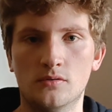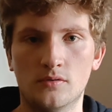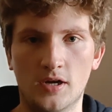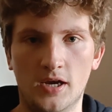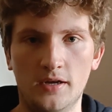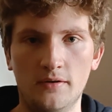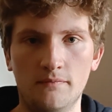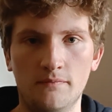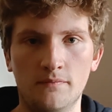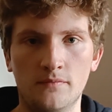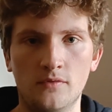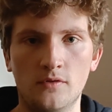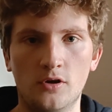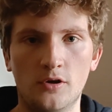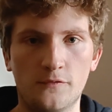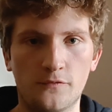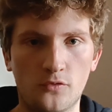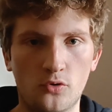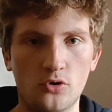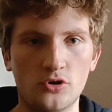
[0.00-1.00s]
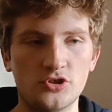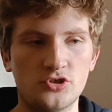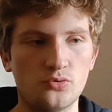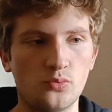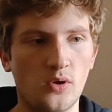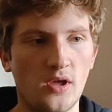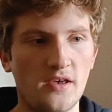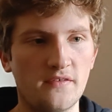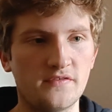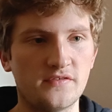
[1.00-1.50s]
right? Of course,
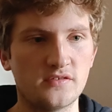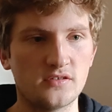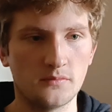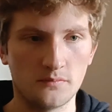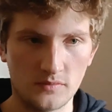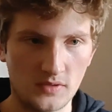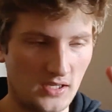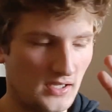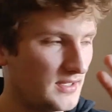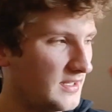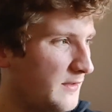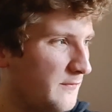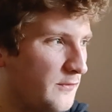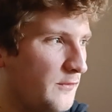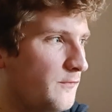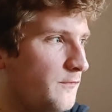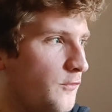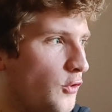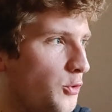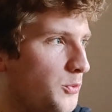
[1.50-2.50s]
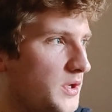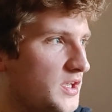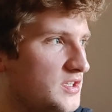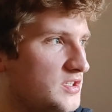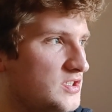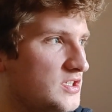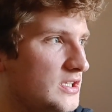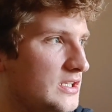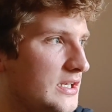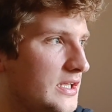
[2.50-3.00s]
we have some like different phobias
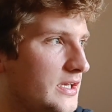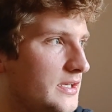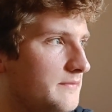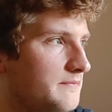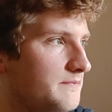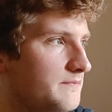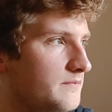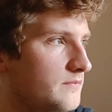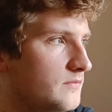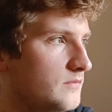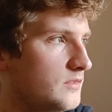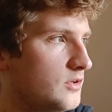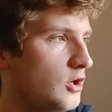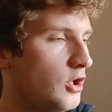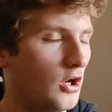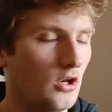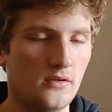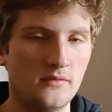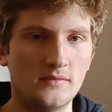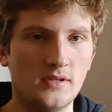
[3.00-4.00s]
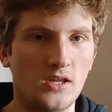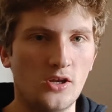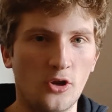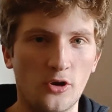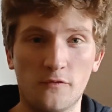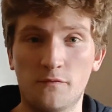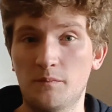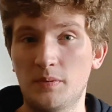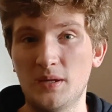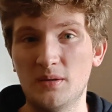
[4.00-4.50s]
and say like a
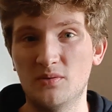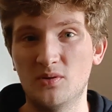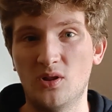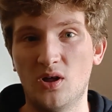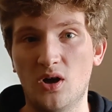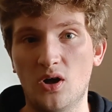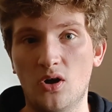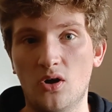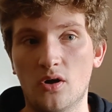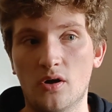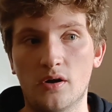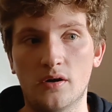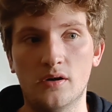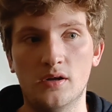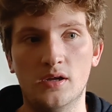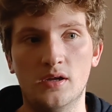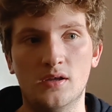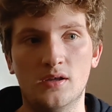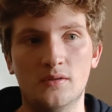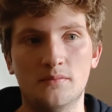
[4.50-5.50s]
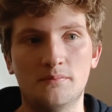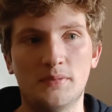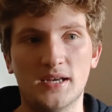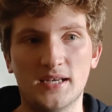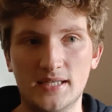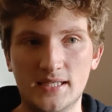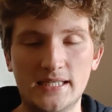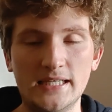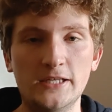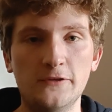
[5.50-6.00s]
lot of people are
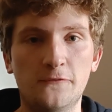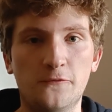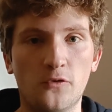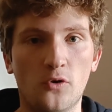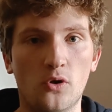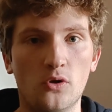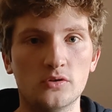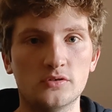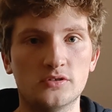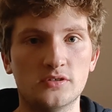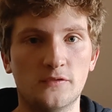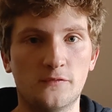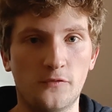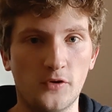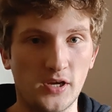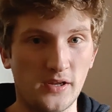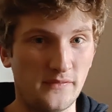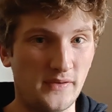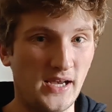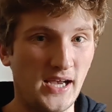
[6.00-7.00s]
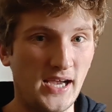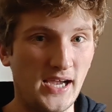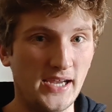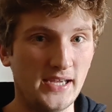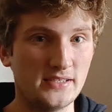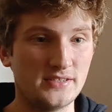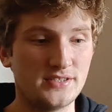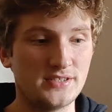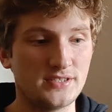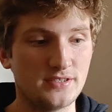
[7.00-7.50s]
by default afraid of
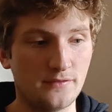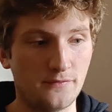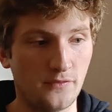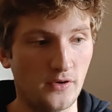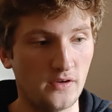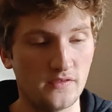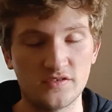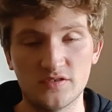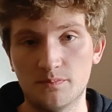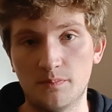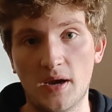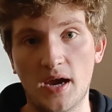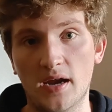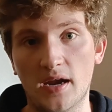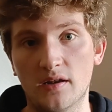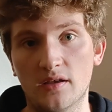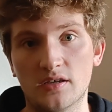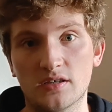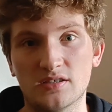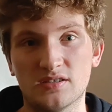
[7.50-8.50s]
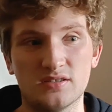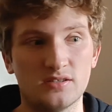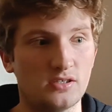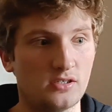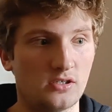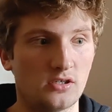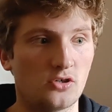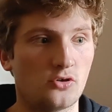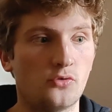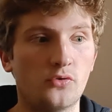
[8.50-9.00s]
heights, afraid of spiders,
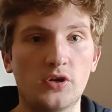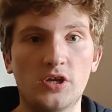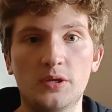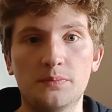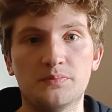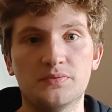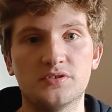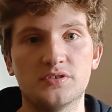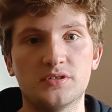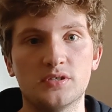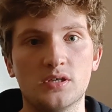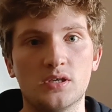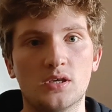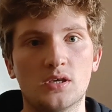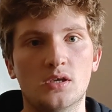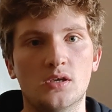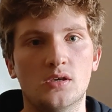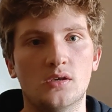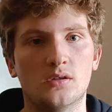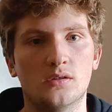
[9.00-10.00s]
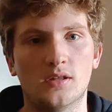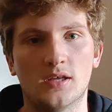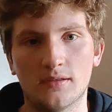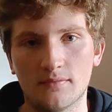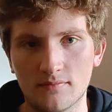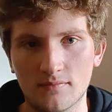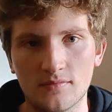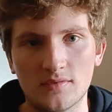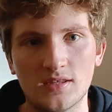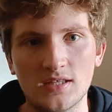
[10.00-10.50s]
creeps,
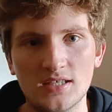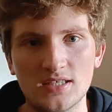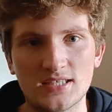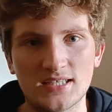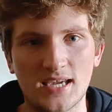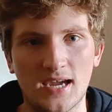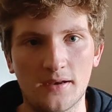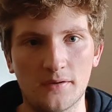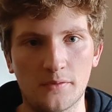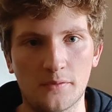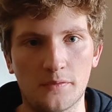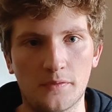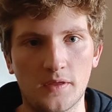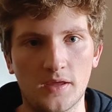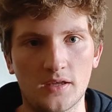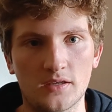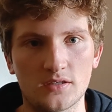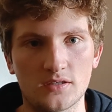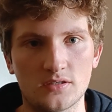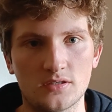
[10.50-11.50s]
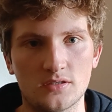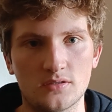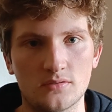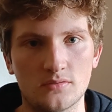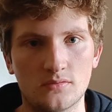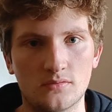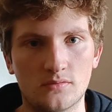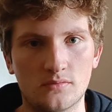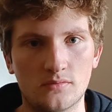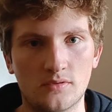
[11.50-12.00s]
like these kind of things,
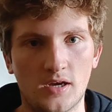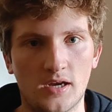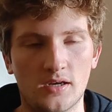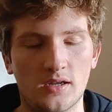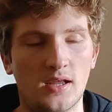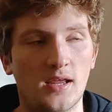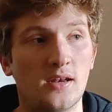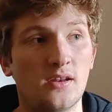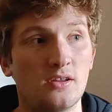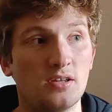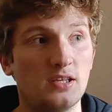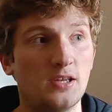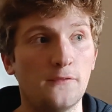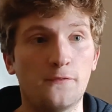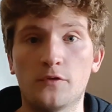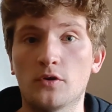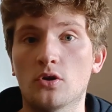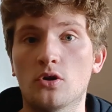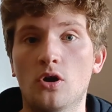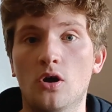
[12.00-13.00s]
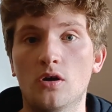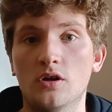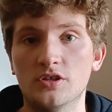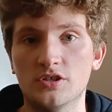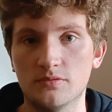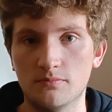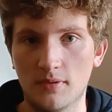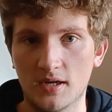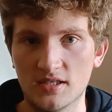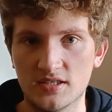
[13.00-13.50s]
right? And different
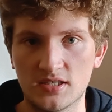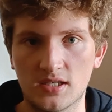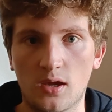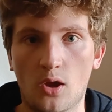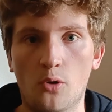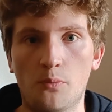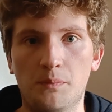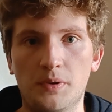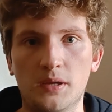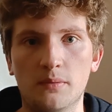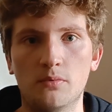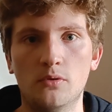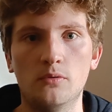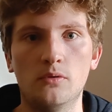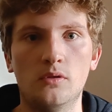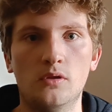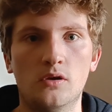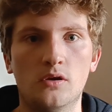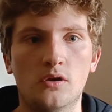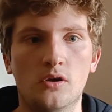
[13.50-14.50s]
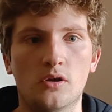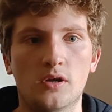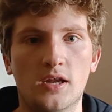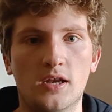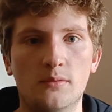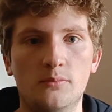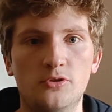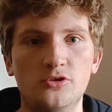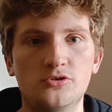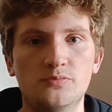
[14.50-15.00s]
colors might scare people and
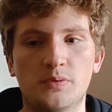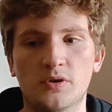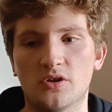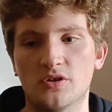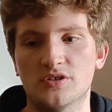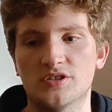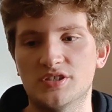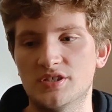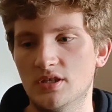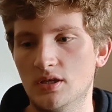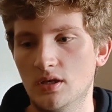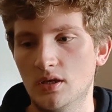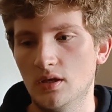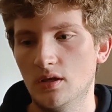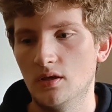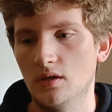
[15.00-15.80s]
animals because